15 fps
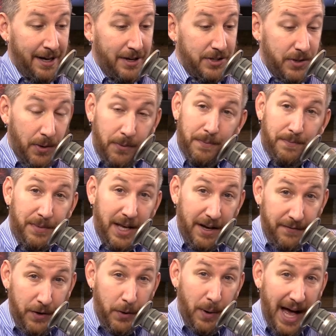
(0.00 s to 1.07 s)
So
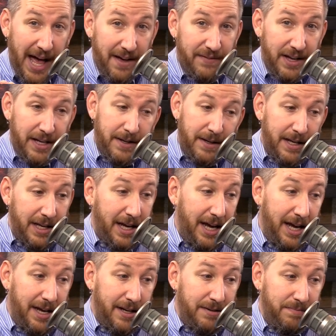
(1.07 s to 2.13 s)
if you have it
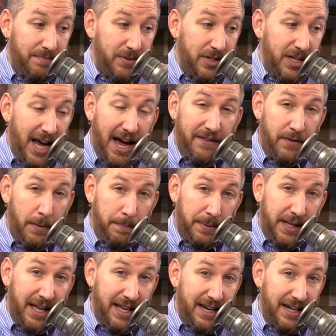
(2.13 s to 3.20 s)
and you haven't
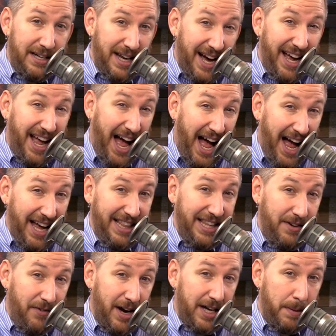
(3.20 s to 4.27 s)
played it, I highly
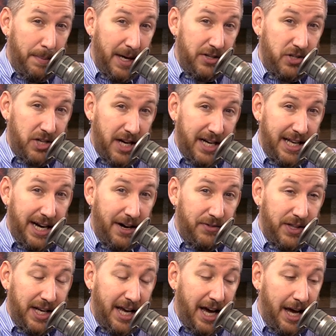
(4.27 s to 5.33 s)
recommend checking out
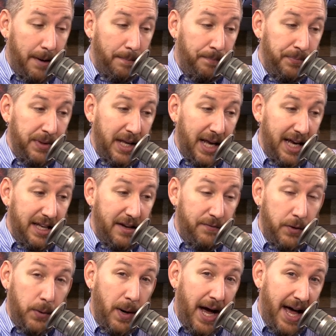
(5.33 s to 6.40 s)
the game. And if
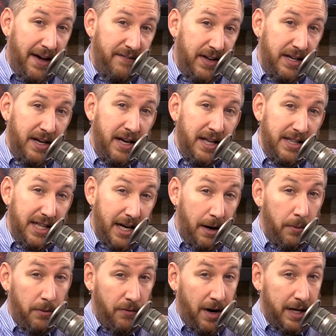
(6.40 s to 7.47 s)
you haven't, then I
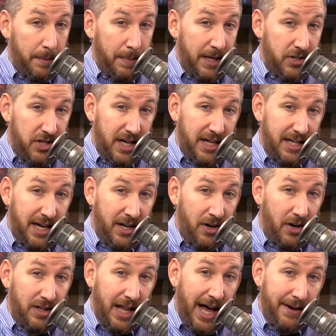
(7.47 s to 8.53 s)
would recommend checking out
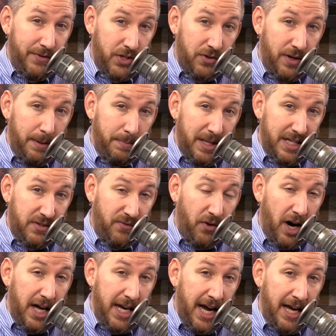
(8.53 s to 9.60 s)
our live stream this
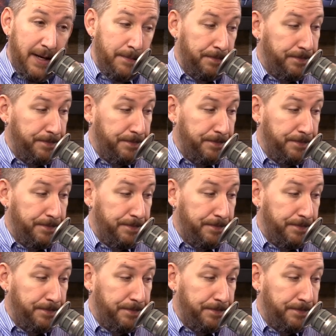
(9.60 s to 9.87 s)
Friday.